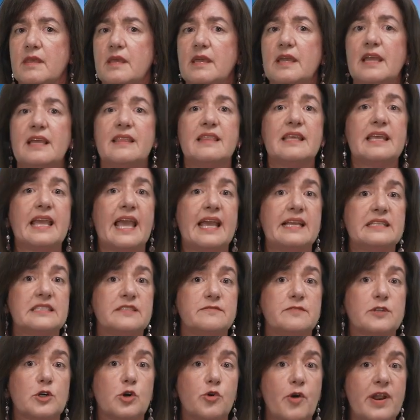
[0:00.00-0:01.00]
In the case of
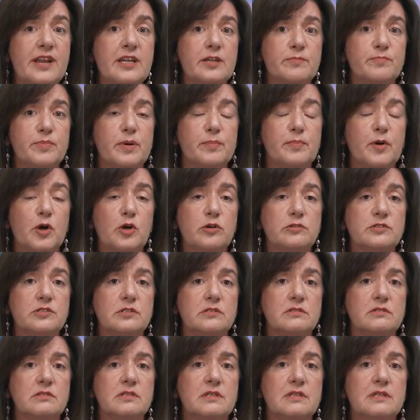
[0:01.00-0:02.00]
a credit
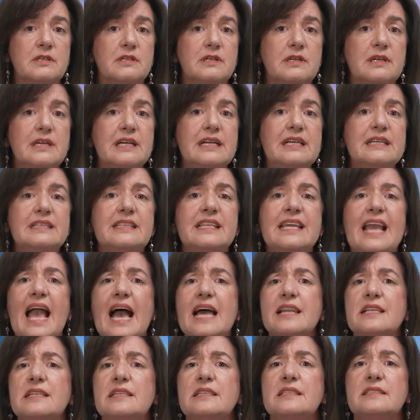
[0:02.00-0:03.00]
proposal, the
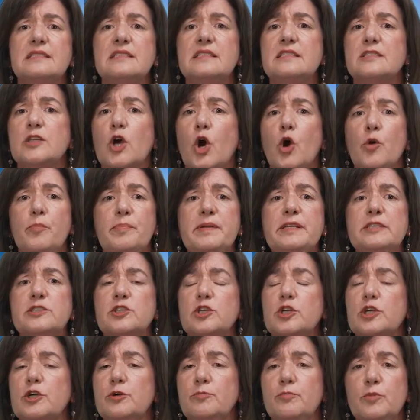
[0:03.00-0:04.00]
analyst is hoping to
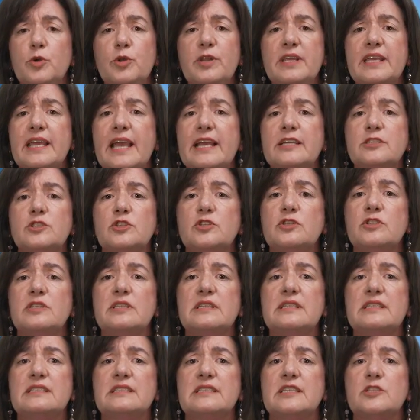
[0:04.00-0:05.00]
communicate to the
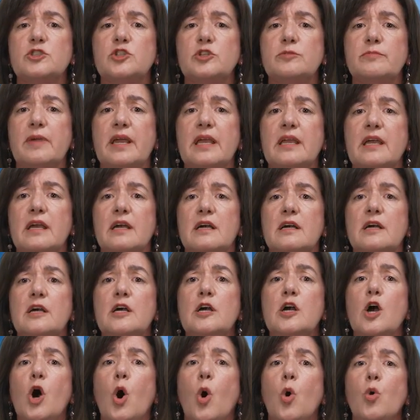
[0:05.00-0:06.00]
decision maker
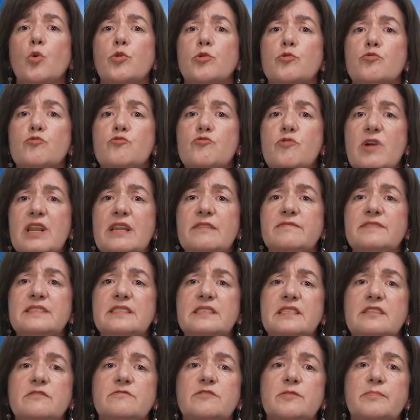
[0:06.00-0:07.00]
all the relevant
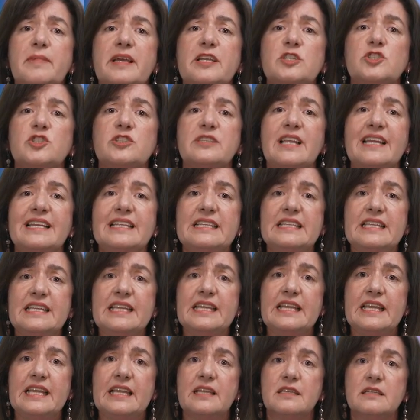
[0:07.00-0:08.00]
information they
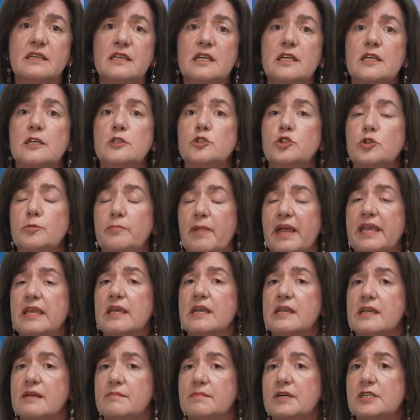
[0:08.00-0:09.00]
need to make a
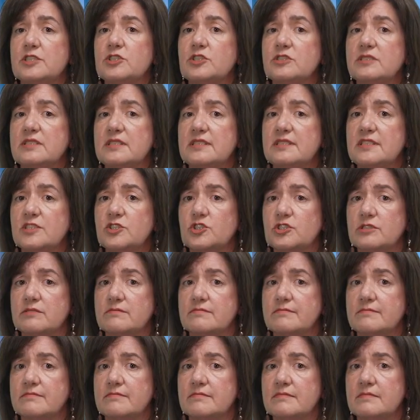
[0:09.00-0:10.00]
commercial decision.
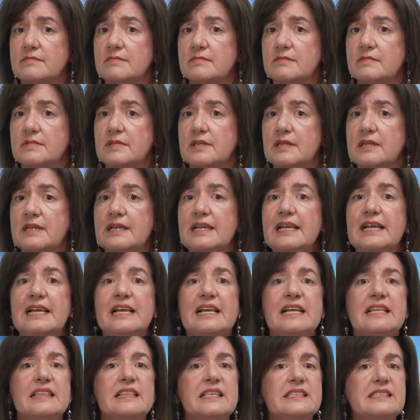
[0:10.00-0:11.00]

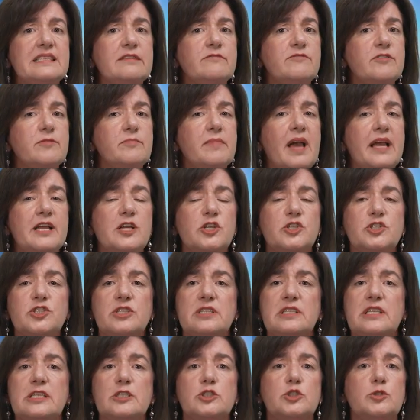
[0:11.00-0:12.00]
This information
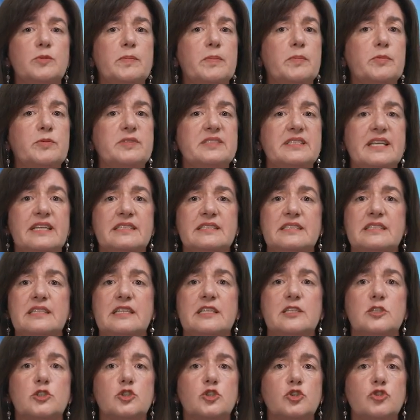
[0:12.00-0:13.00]
needs to be presented in
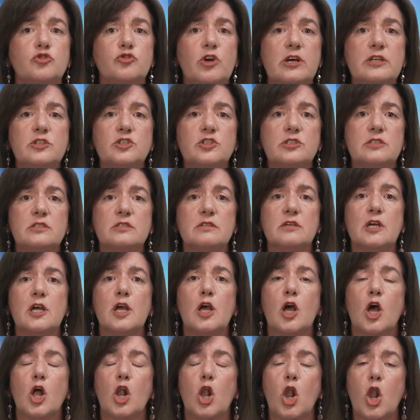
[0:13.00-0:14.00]
a structured,
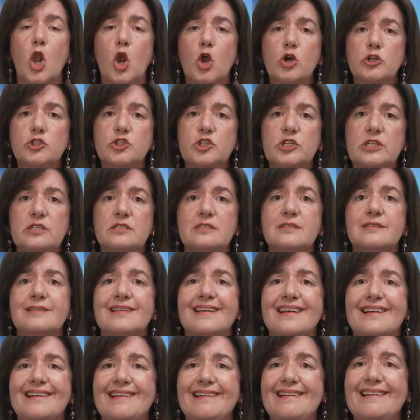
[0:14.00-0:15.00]
logical,
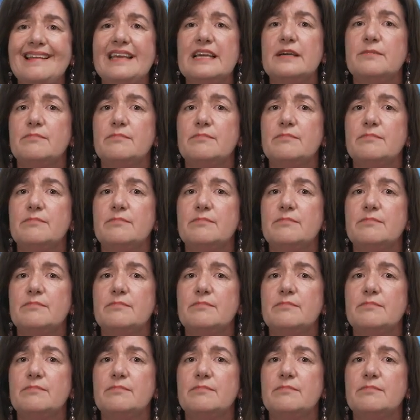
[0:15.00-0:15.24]
clear